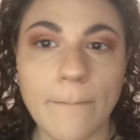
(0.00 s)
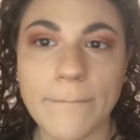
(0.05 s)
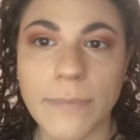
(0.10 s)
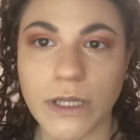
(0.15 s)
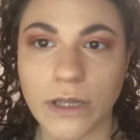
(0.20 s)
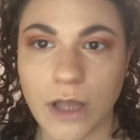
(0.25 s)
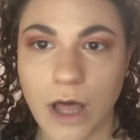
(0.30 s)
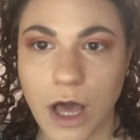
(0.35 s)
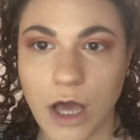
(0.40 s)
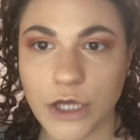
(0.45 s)

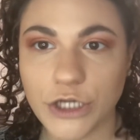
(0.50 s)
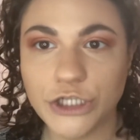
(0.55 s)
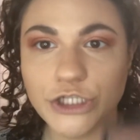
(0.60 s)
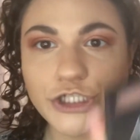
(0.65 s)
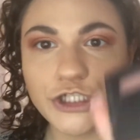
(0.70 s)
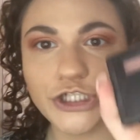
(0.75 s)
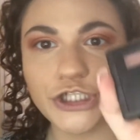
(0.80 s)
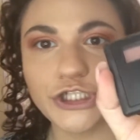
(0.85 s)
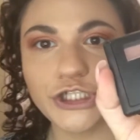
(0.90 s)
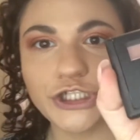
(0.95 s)

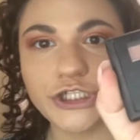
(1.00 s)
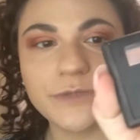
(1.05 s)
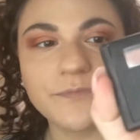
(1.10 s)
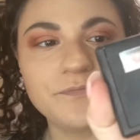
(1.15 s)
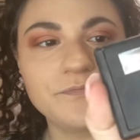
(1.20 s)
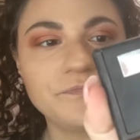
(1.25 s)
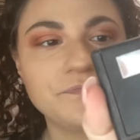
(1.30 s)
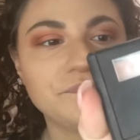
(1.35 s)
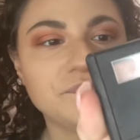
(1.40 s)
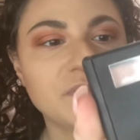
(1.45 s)
blush
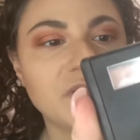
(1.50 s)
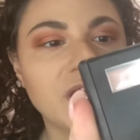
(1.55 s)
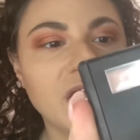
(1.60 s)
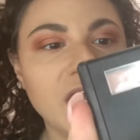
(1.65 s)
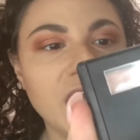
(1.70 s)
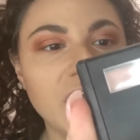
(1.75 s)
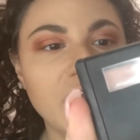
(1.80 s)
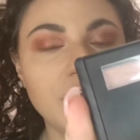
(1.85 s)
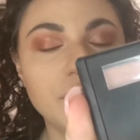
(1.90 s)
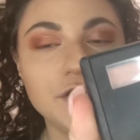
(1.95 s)

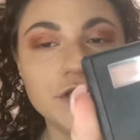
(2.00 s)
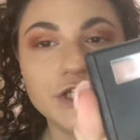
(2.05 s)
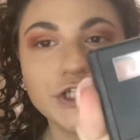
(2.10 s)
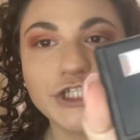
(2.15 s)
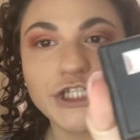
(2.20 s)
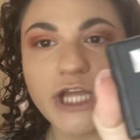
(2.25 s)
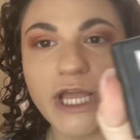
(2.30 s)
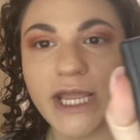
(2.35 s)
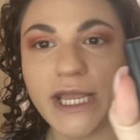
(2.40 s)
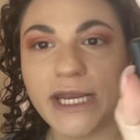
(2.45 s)
in the
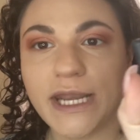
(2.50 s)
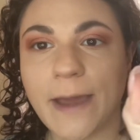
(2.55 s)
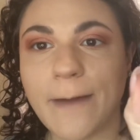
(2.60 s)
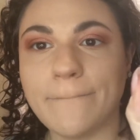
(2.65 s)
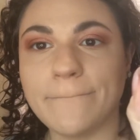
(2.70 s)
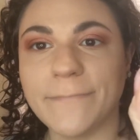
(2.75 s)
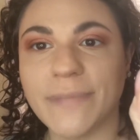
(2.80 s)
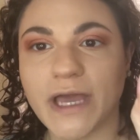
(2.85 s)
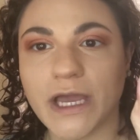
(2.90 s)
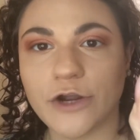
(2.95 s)
shade
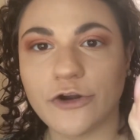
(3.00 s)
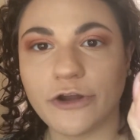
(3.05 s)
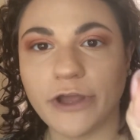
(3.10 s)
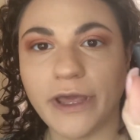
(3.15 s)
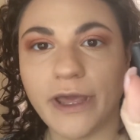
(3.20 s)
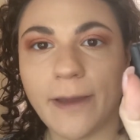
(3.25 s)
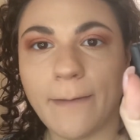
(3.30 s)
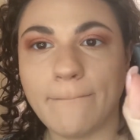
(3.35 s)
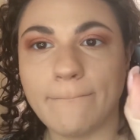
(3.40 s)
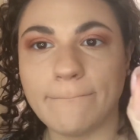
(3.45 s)

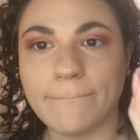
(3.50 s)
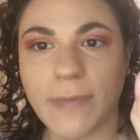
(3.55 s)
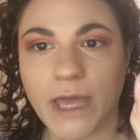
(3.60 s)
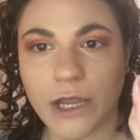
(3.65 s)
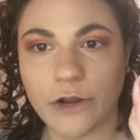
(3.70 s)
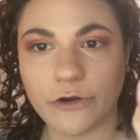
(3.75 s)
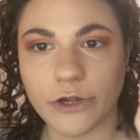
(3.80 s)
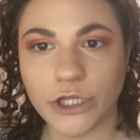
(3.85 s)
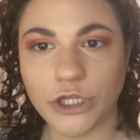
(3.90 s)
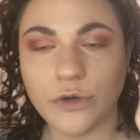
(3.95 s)
Berry Mary.